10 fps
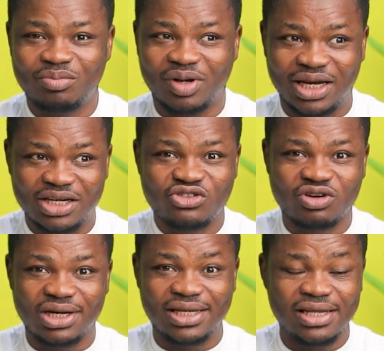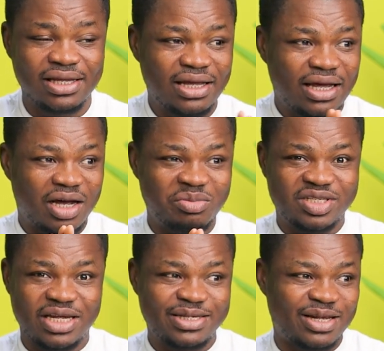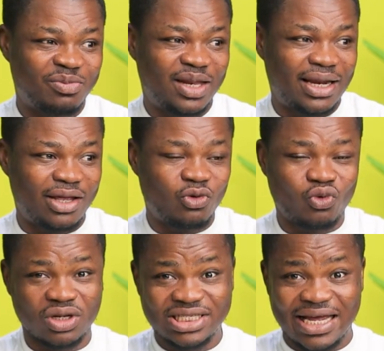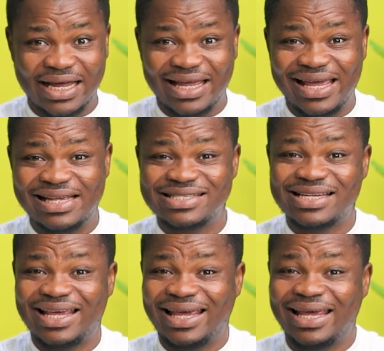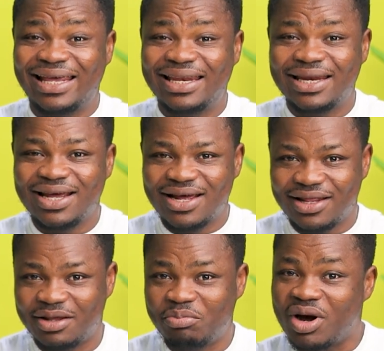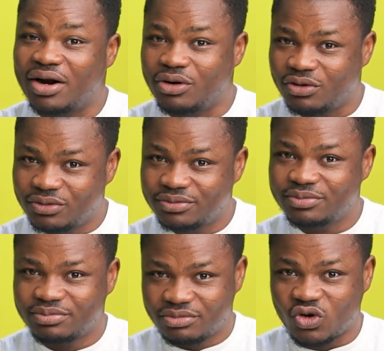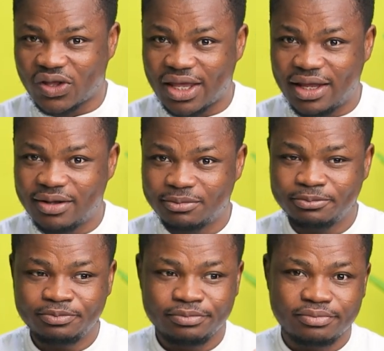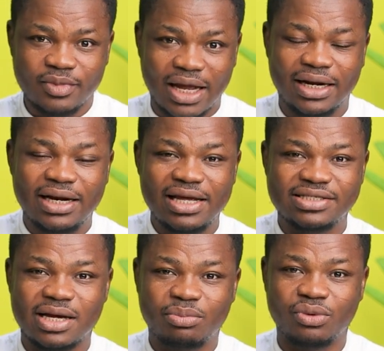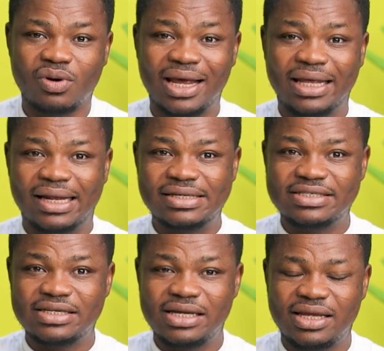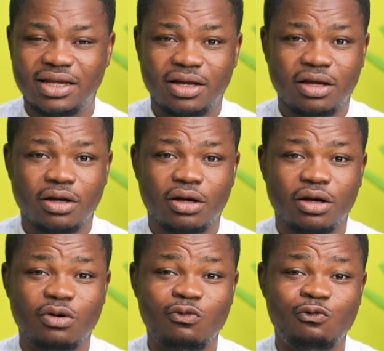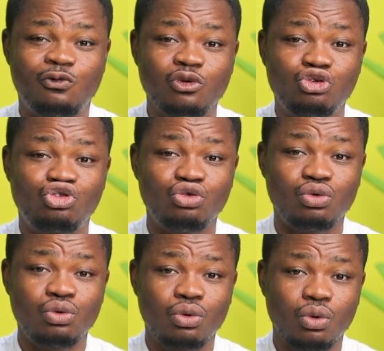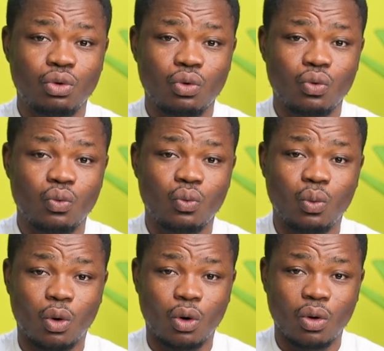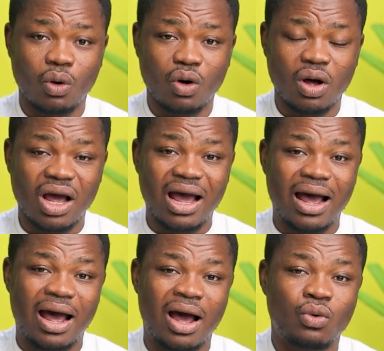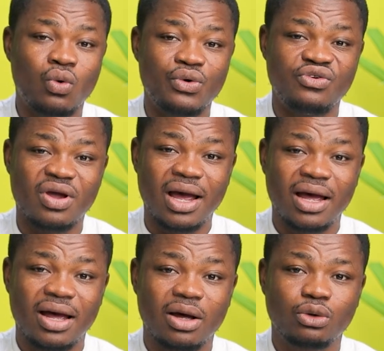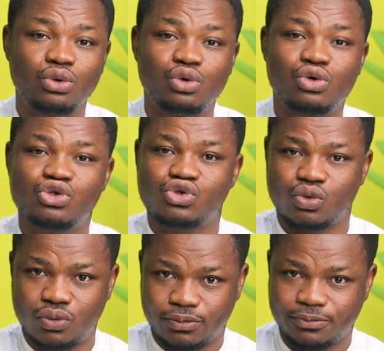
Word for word: But literally, I'm saying something like water is in the barrel. Okay? Another example, I can say mfuturo wo akonya no so.